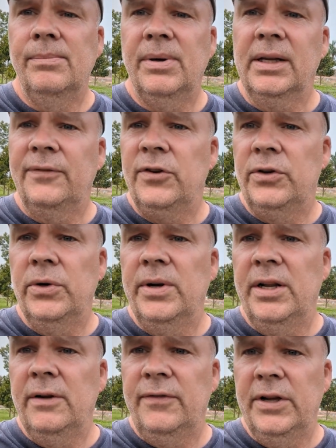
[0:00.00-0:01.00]
But if you're
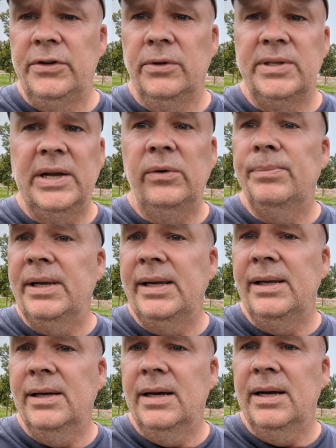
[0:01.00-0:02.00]
doing individuals, that would be,